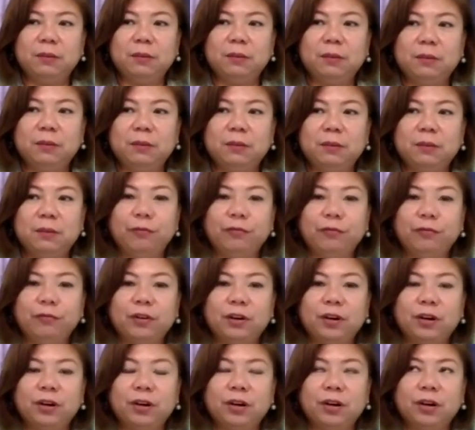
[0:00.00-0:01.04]
most
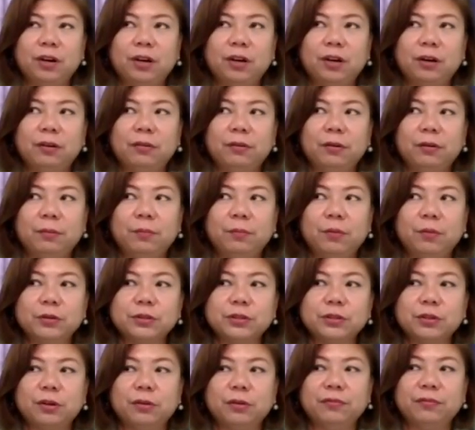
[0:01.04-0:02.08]
of
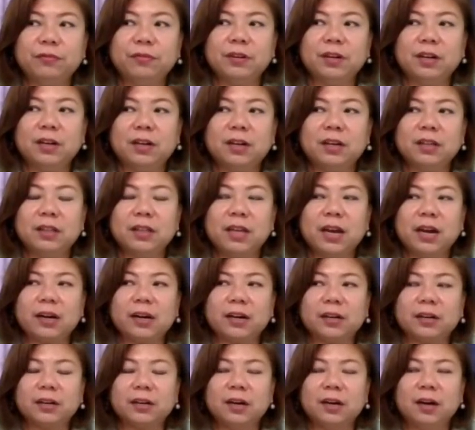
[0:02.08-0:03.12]

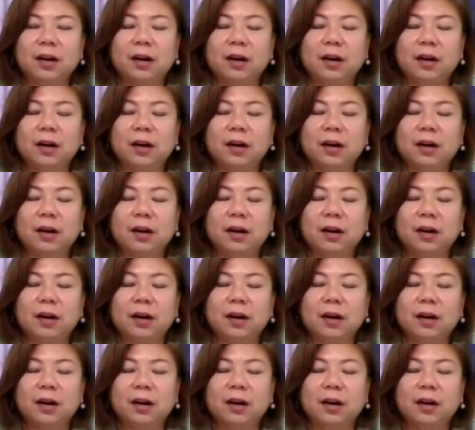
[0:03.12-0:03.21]
their